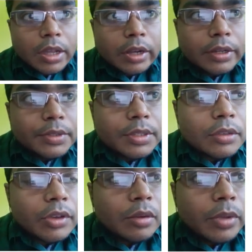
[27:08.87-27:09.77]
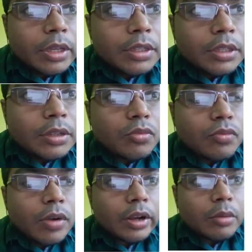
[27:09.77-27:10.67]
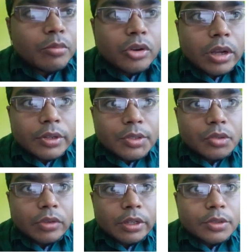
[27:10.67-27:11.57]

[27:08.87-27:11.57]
and it is given by 1 upon r square.